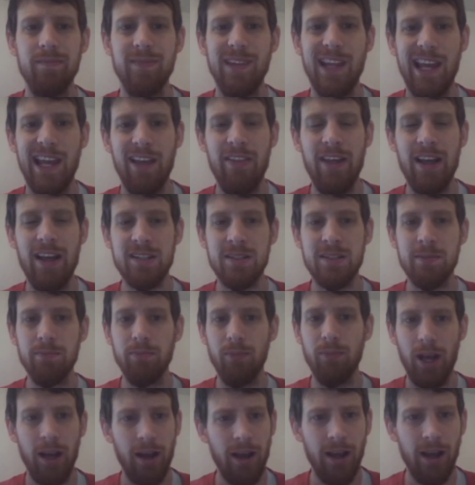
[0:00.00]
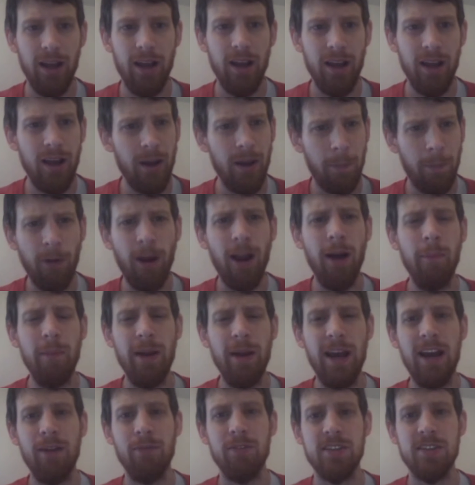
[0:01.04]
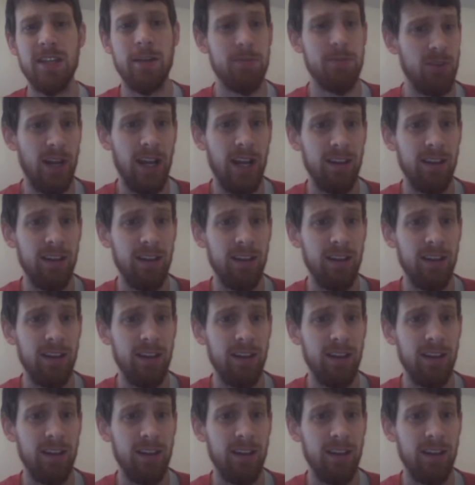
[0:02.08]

And that's a problem I have with this episode.